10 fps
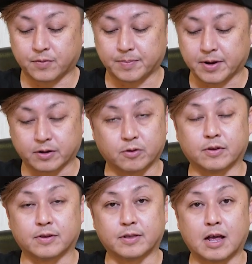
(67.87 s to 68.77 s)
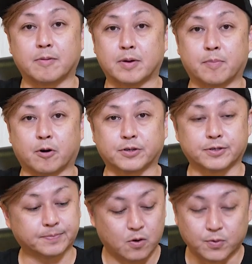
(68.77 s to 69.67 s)
we make all the aluminum
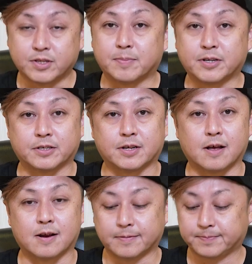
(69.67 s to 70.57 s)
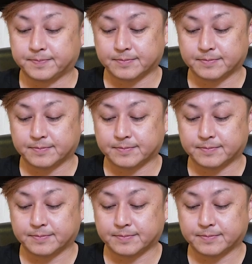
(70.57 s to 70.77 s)
parts with the magenta color.